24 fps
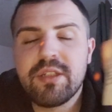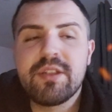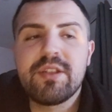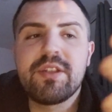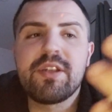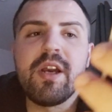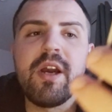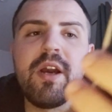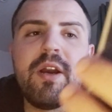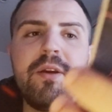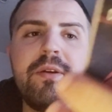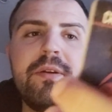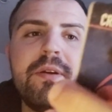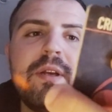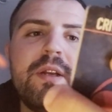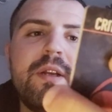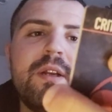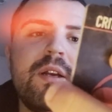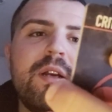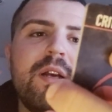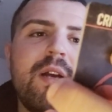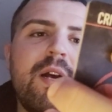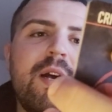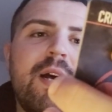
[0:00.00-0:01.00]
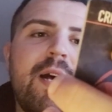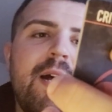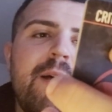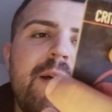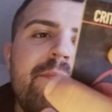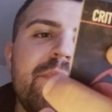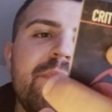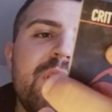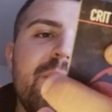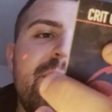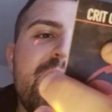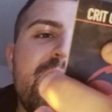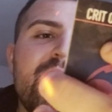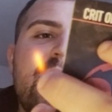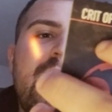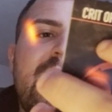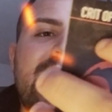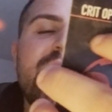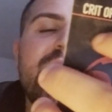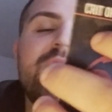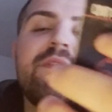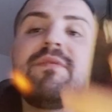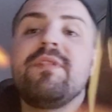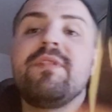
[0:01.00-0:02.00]
So the mission
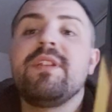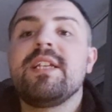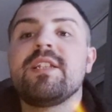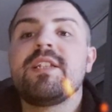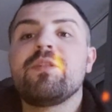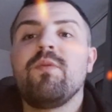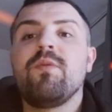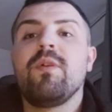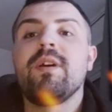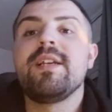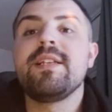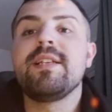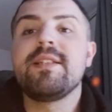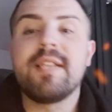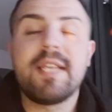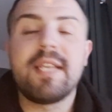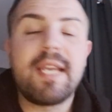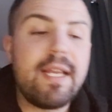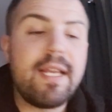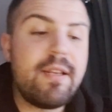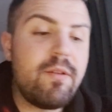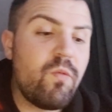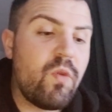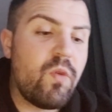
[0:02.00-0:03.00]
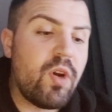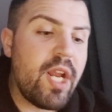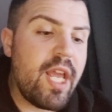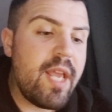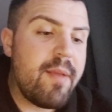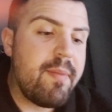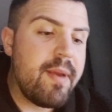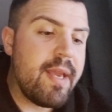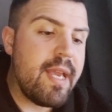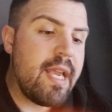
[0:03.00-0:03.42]
action for this one is, again, 1 AP.